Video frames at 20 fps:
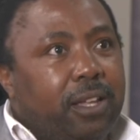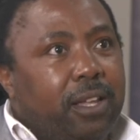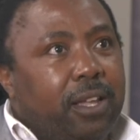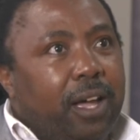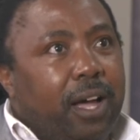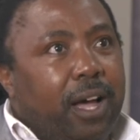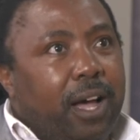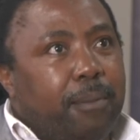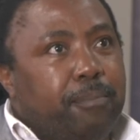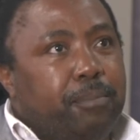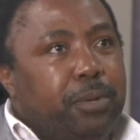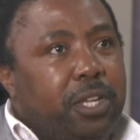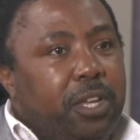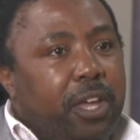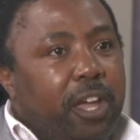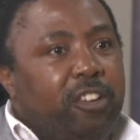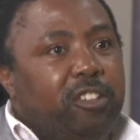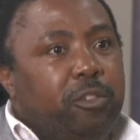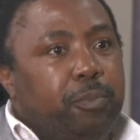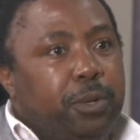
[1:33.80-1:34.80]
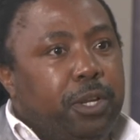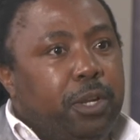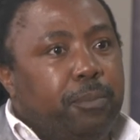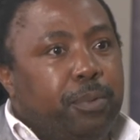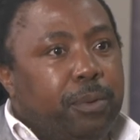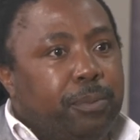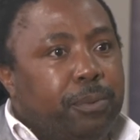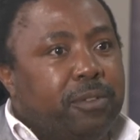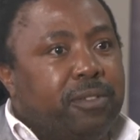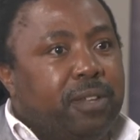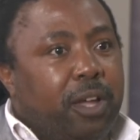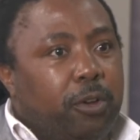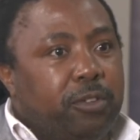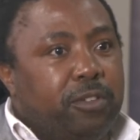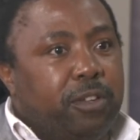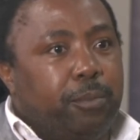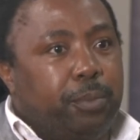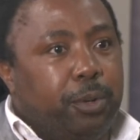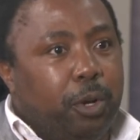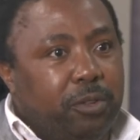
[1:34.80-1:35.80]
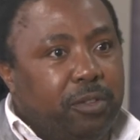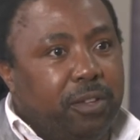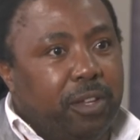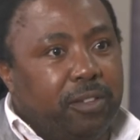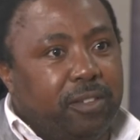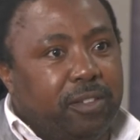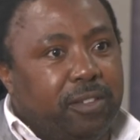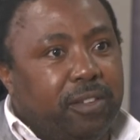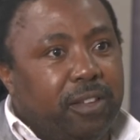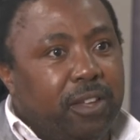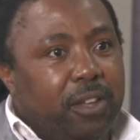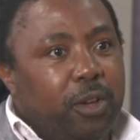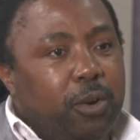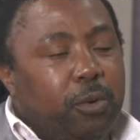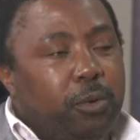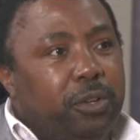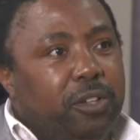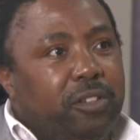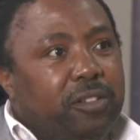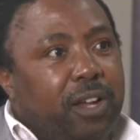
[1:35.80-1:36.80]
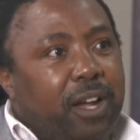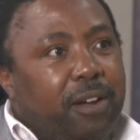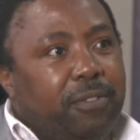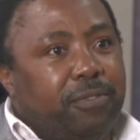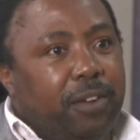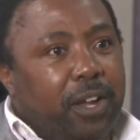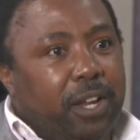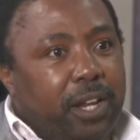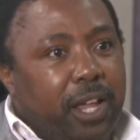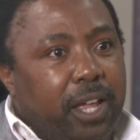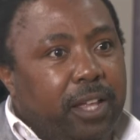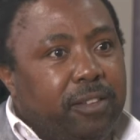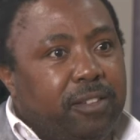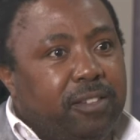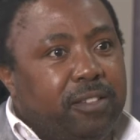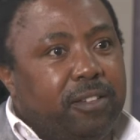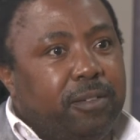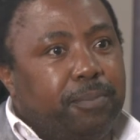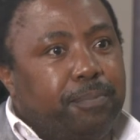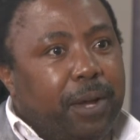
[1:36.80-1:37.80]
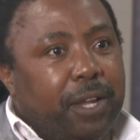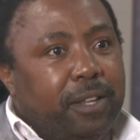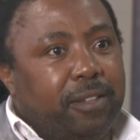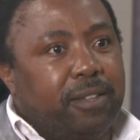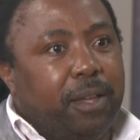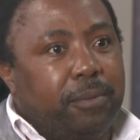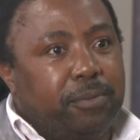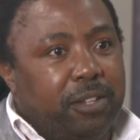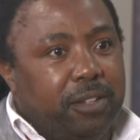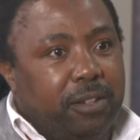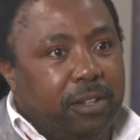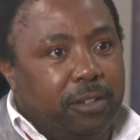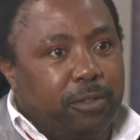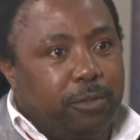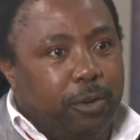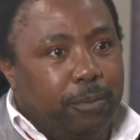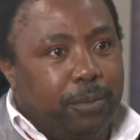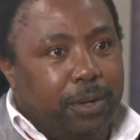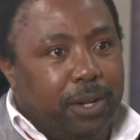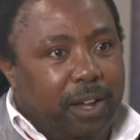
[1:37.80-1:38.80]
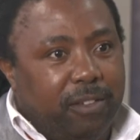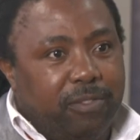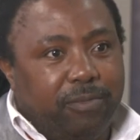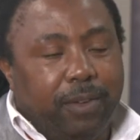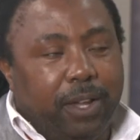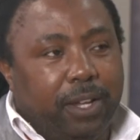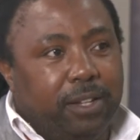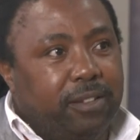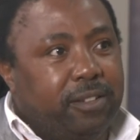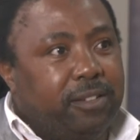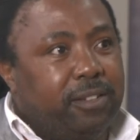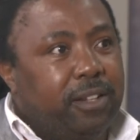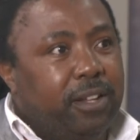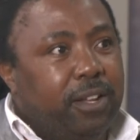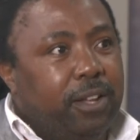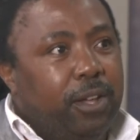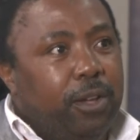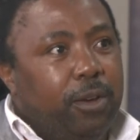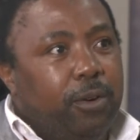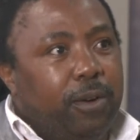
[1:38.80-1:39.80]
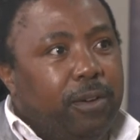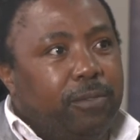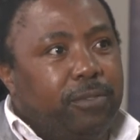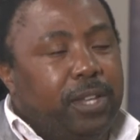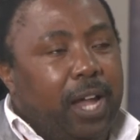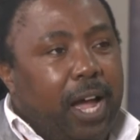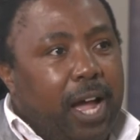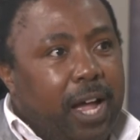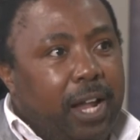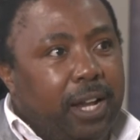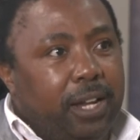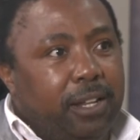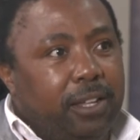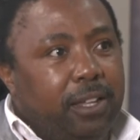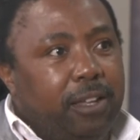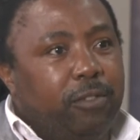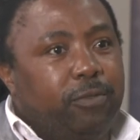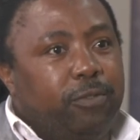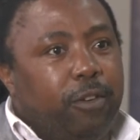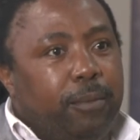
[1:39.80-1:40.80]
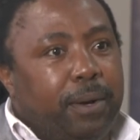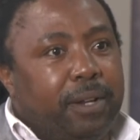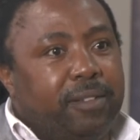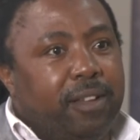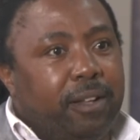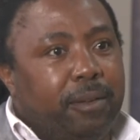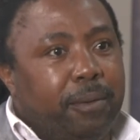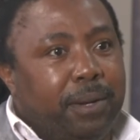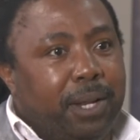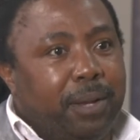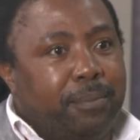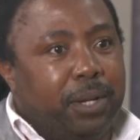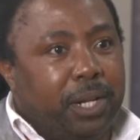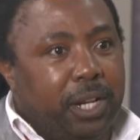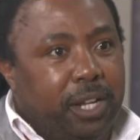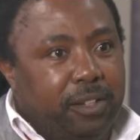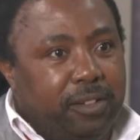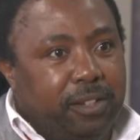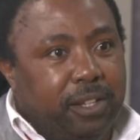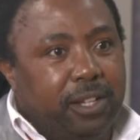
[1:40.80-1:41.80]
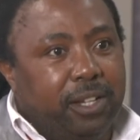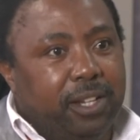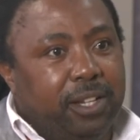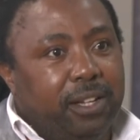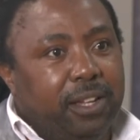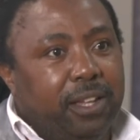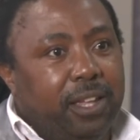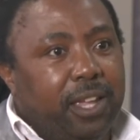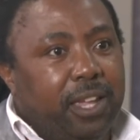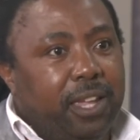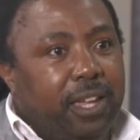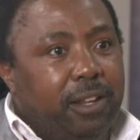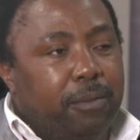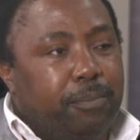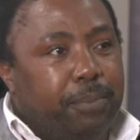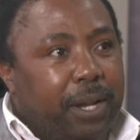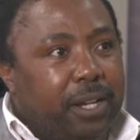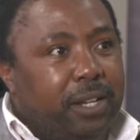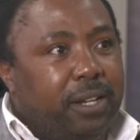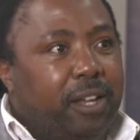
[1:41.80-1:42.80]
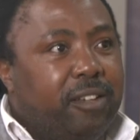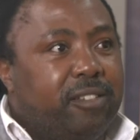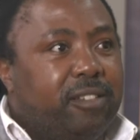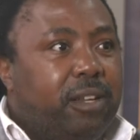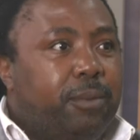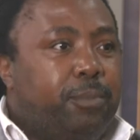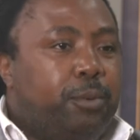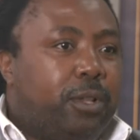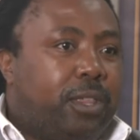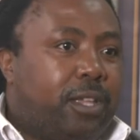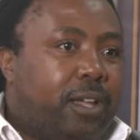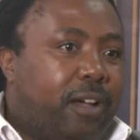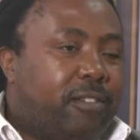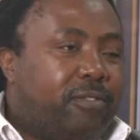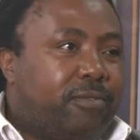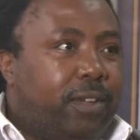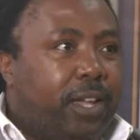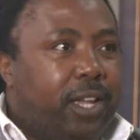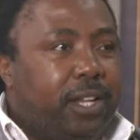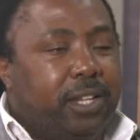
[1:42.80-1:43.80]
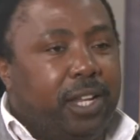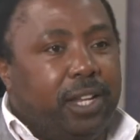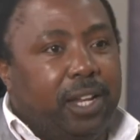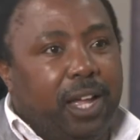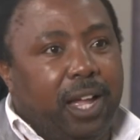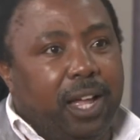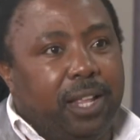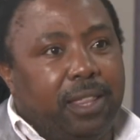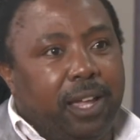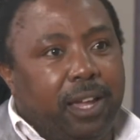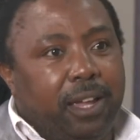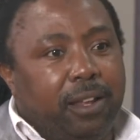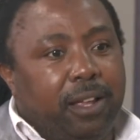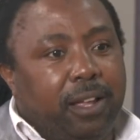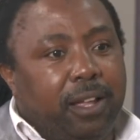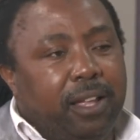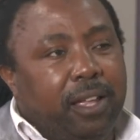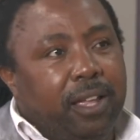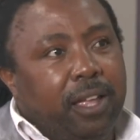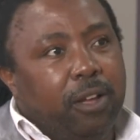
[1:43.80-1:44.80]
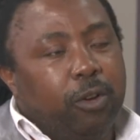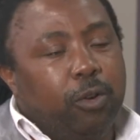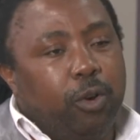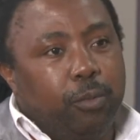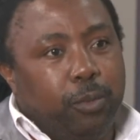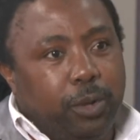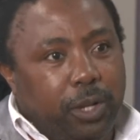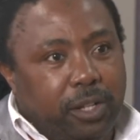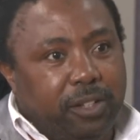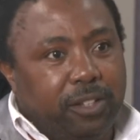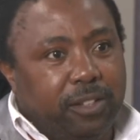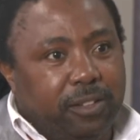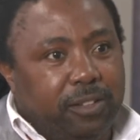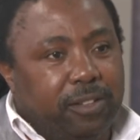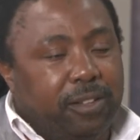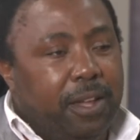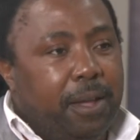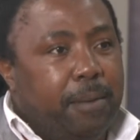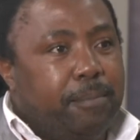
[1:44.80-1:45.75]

PHP, People's Housing Process, which are financed by subsidies from government. We have done informal settlement upgrading in partnership with government and other communities.